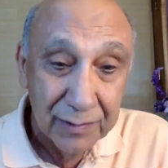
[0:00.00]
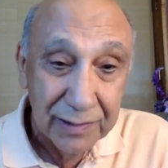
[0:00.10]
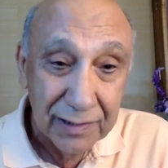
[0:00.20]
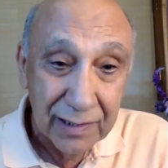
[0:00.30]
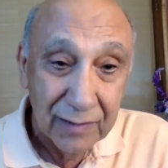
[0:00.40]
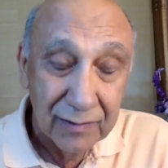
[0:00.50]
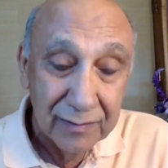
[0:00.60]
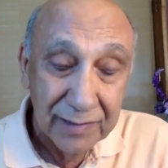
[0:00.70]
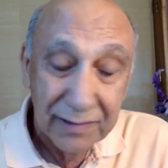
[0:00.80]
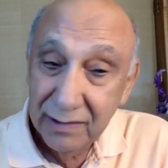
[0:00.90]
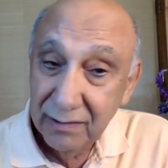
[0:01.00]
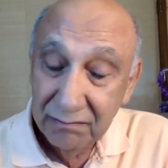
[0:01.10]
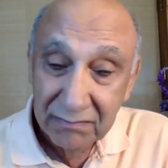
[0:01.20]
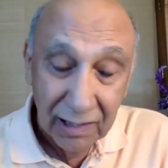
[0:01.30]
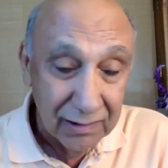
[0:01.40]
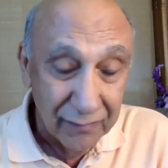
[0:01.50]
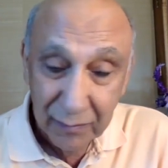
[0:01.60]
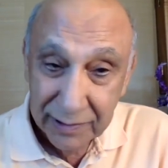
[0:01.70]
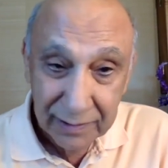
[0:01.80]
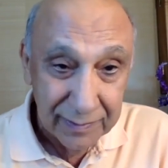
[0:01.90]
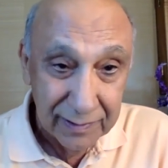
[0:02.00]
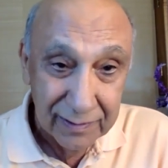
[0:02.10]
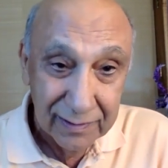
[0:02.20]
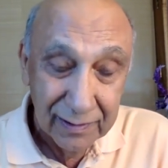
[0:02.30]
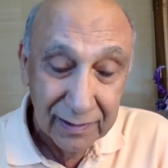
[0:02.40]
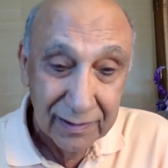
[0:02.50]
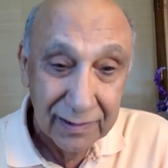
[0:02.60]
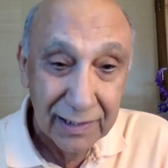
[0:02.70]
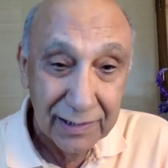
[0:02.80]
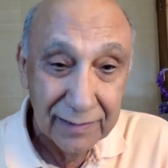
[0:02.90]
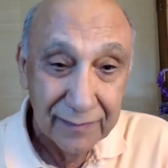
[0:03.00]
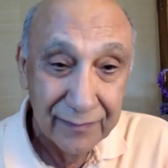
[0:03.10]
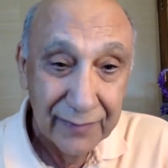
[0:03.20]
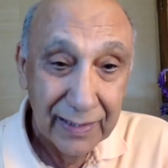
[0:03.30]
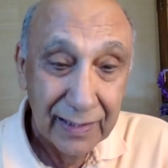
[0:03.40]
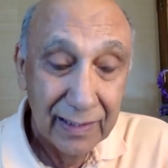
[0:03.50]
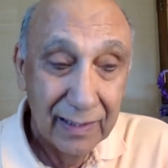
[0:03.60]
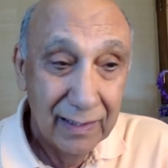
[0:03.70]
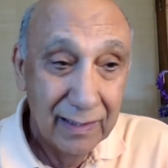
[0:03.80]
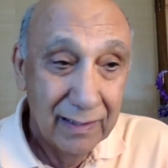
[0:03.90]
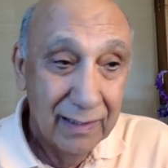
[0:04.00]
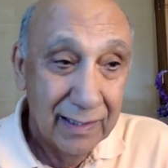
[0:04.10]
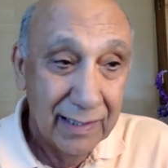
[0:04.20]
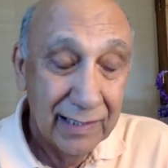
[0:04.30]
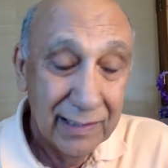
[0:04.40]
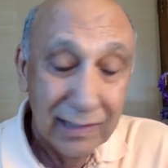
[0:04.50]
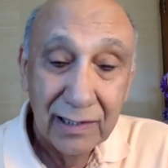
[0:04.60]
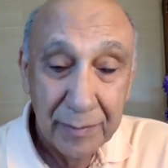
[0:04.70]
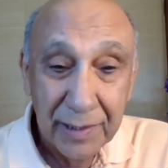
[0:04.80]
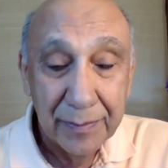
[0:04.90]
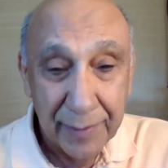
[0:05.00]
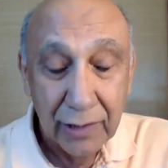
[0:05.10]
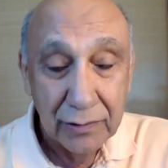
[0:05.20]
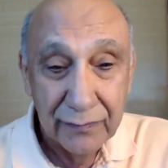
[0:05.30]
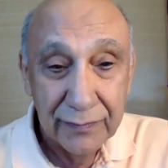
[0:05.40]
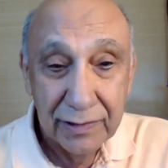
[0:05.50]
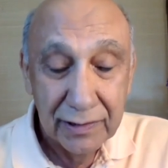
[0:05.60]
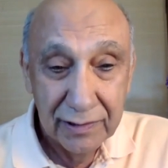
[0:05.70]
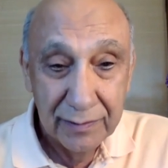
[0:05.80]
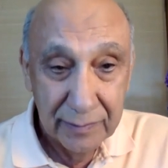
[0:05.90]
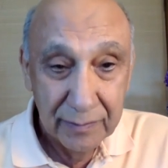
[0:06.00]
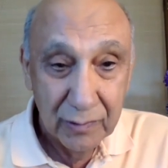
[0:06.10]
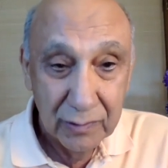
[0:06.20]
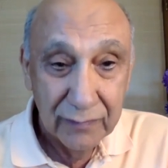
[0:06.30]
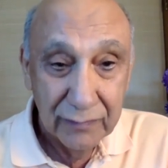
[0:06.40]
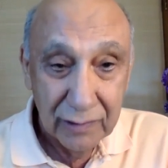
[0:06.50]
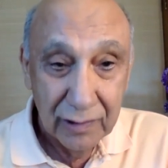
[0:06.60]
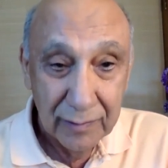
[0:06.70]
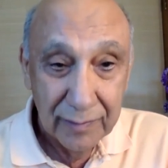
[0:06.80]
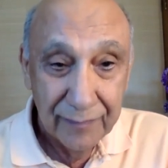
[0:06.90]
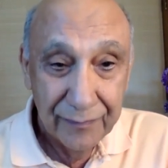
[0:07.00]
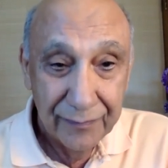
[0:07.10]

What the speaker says: to be around, but not everybody get it. And I think a big part of it is because of trauma.